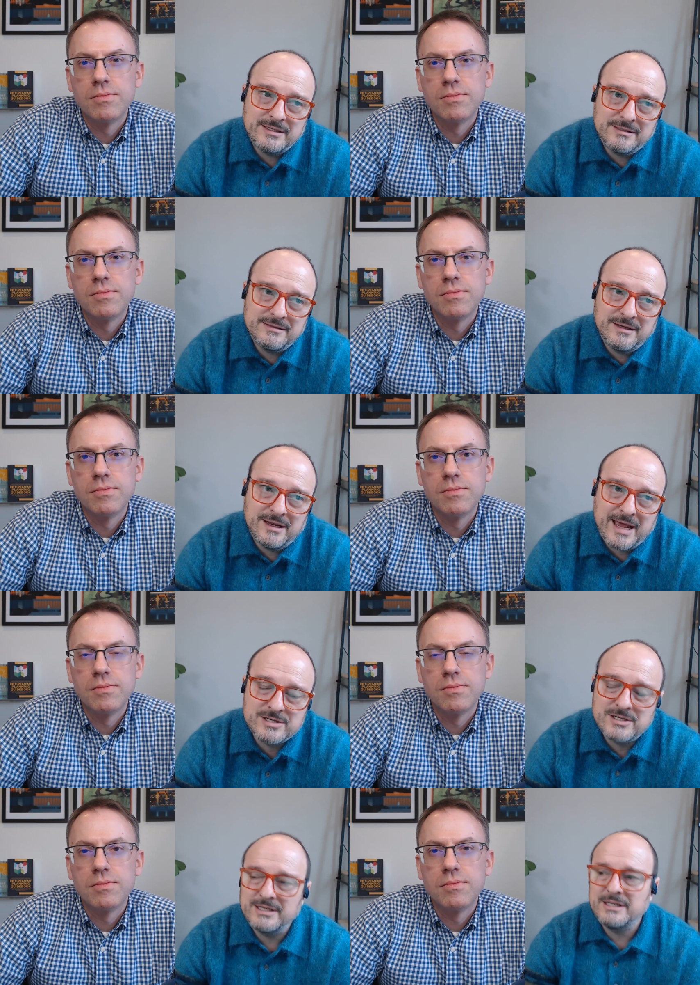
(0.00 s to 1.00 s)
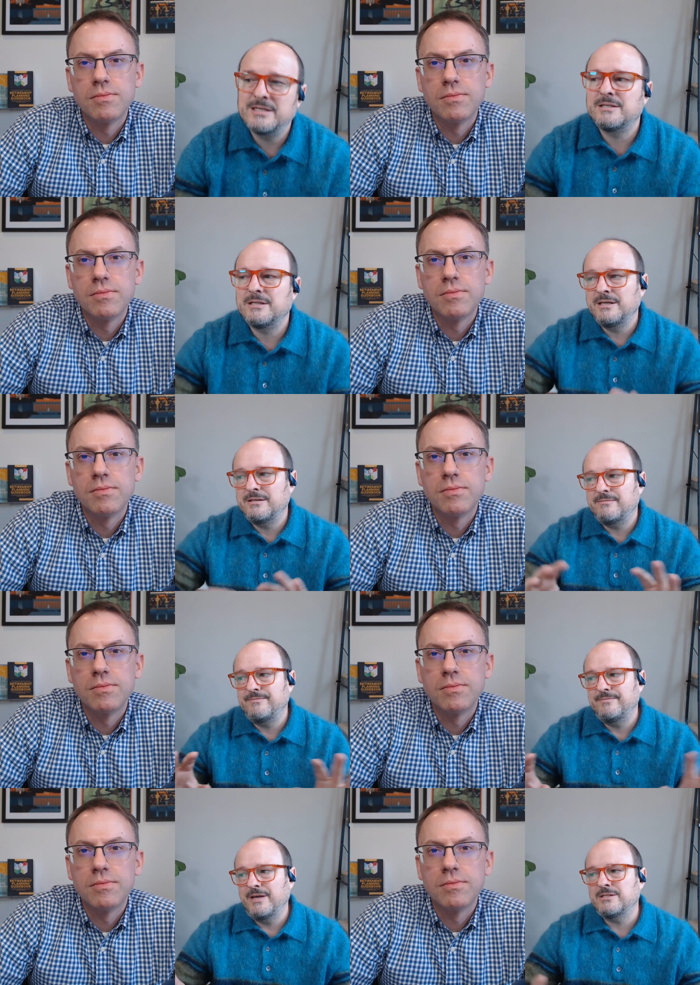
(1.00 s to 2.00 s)
Speaker 1: it it actually is it
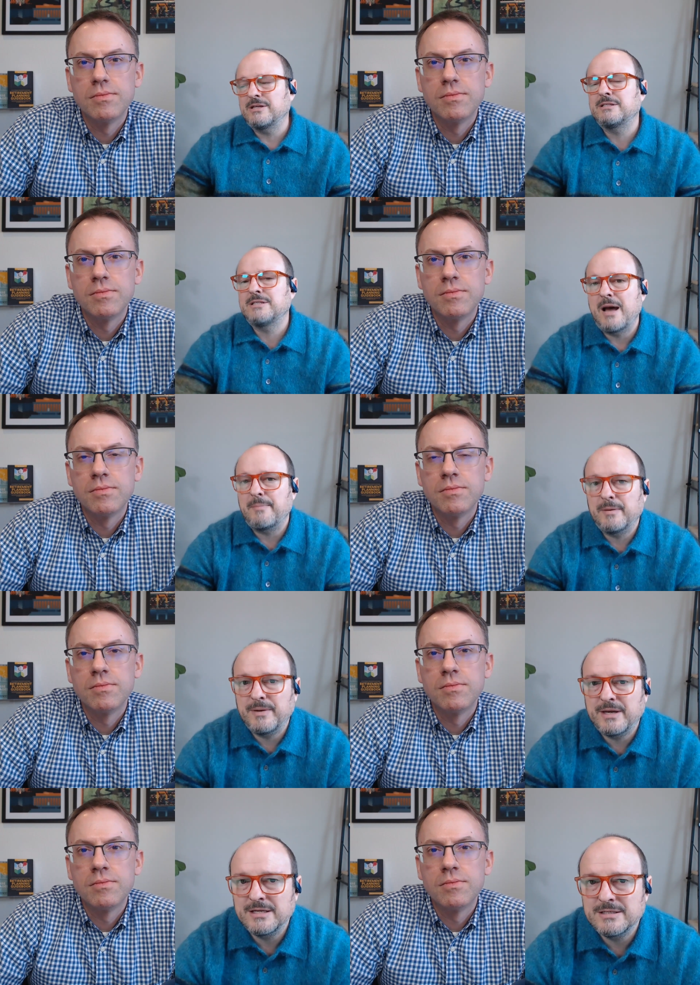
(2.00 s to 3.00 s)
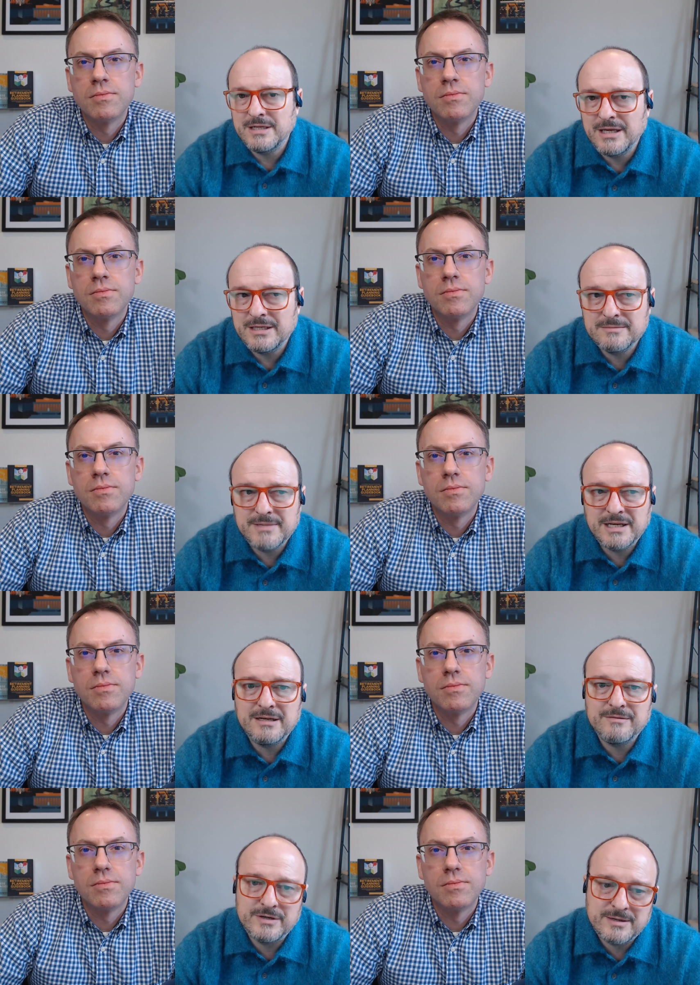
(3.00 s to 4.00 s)
it's a good topic because it hits
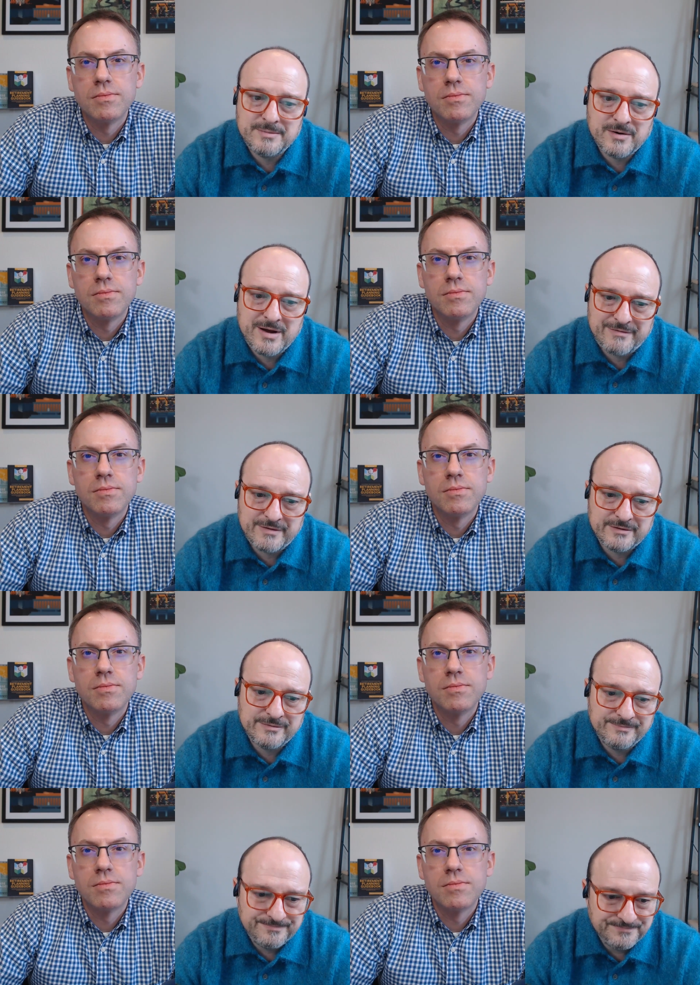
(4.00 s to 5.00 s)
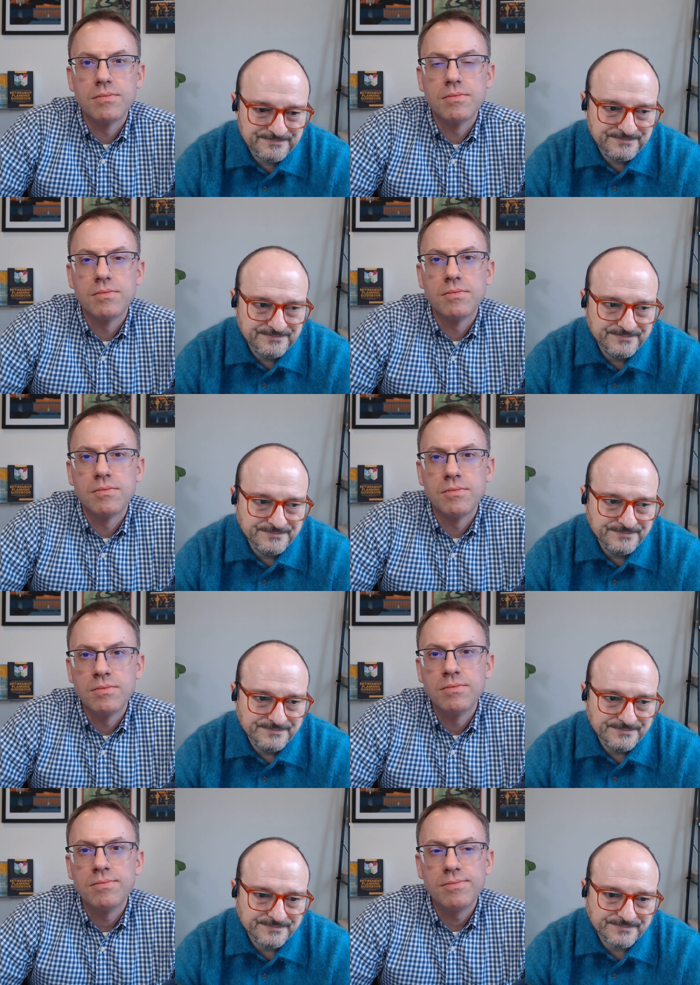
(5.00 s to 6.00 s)
many different demographics
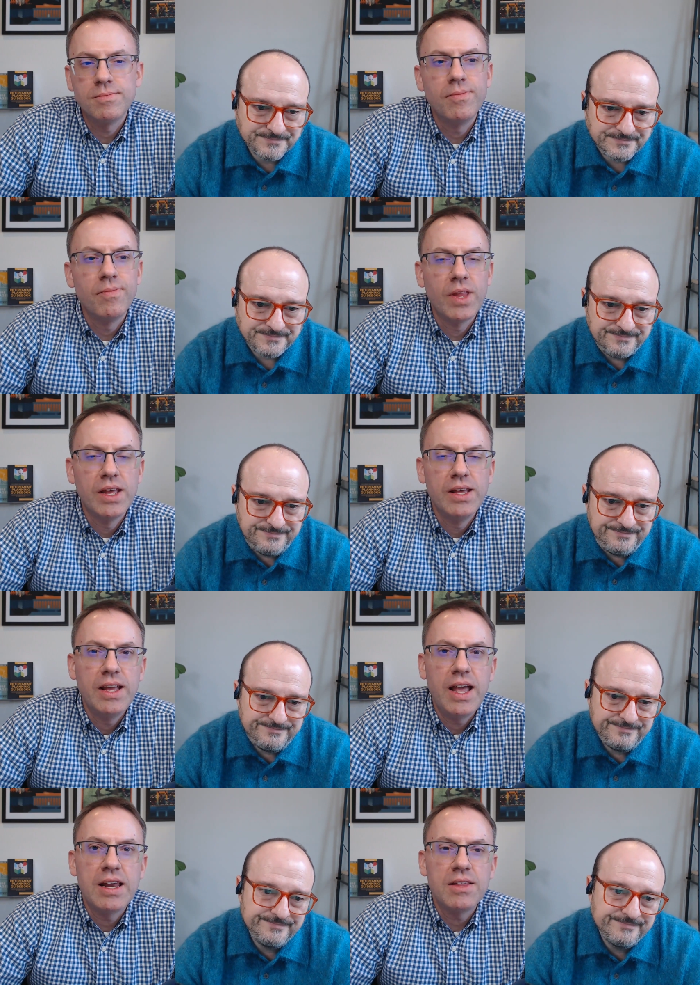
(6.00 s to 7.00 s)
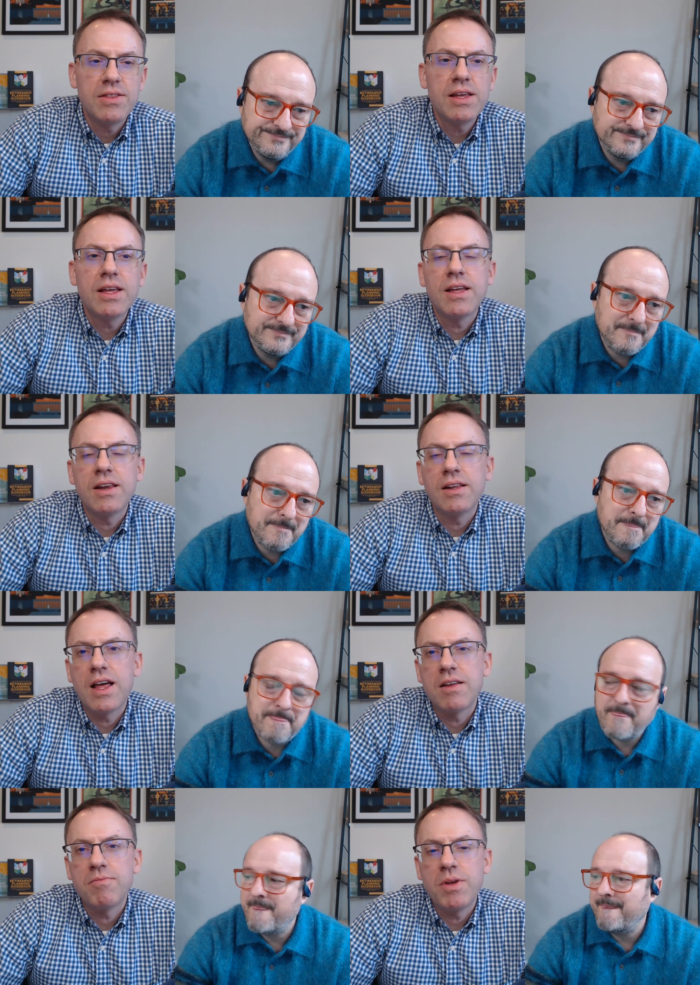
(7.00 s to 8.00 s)
Speaker 2: mm-hmm. And I think in a
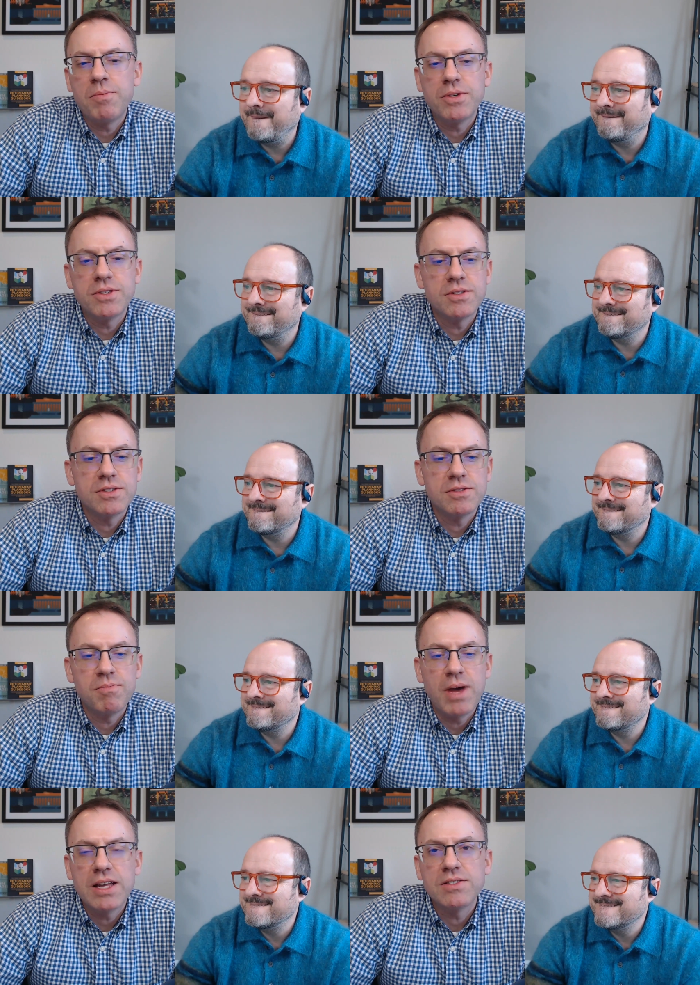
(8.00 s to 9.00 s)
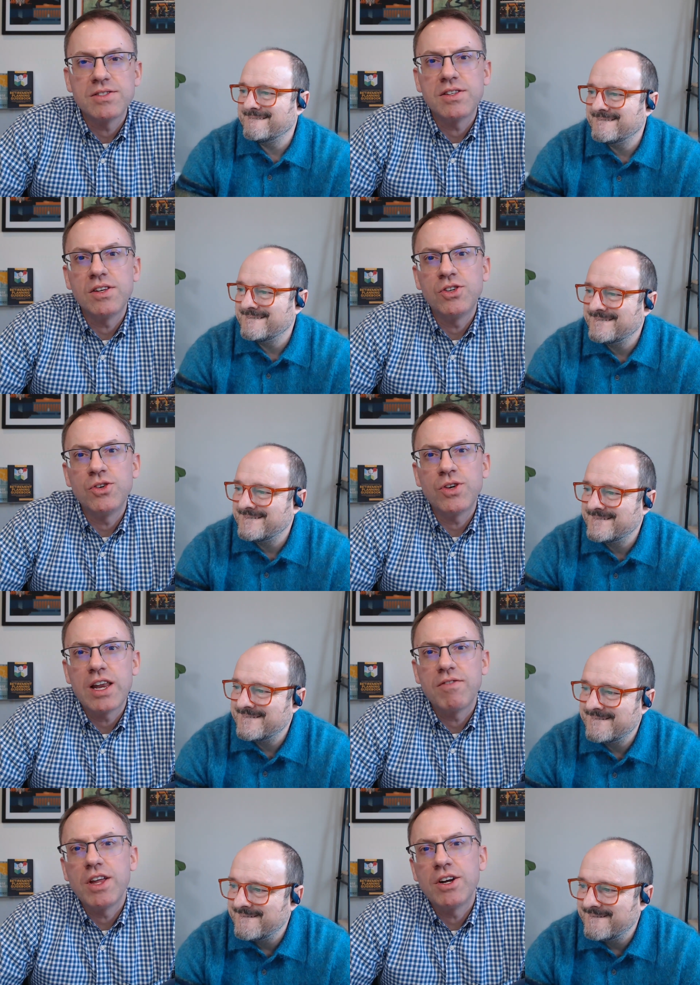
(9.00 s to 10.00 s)
lot of people's minds, you do
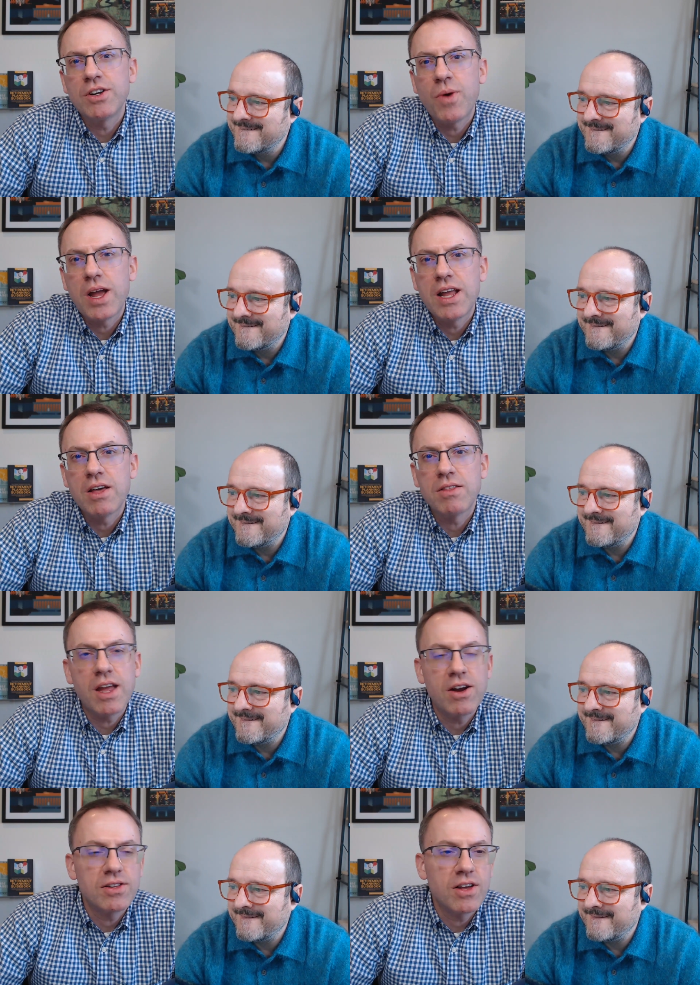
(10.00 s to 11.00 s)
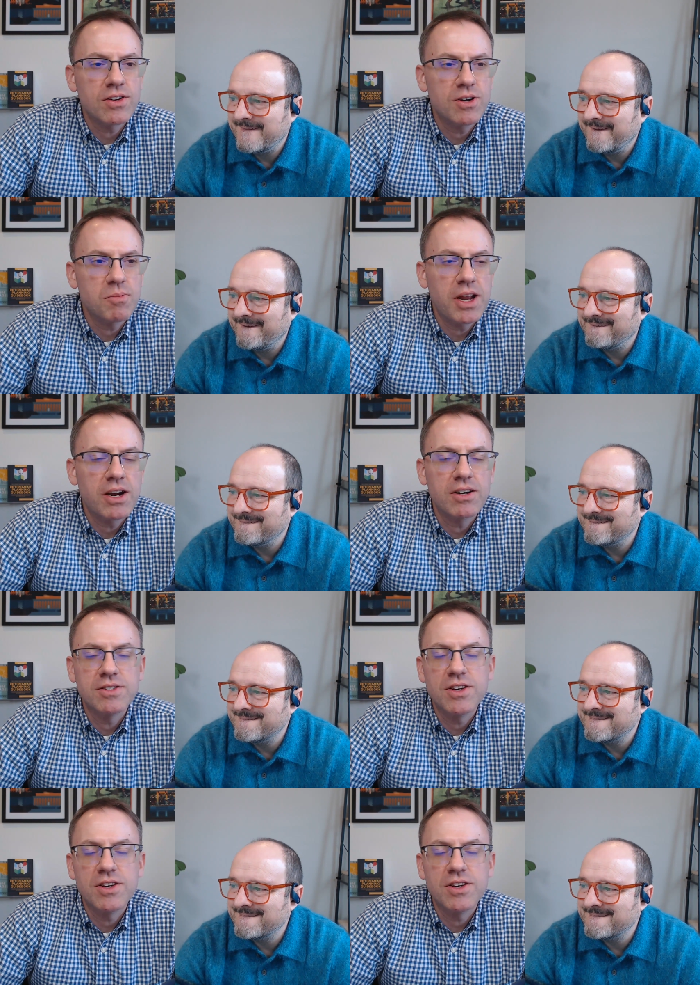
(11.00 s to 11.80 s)
kind of intertwine healthcare and long term care. And